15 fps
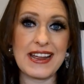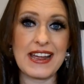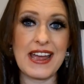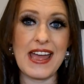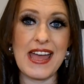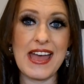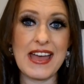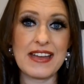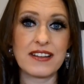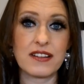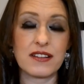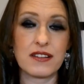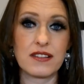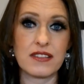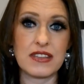and
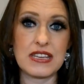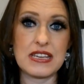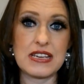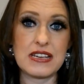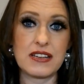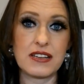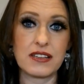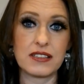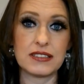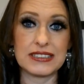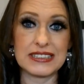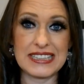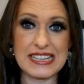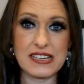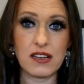the
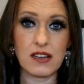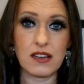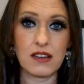link.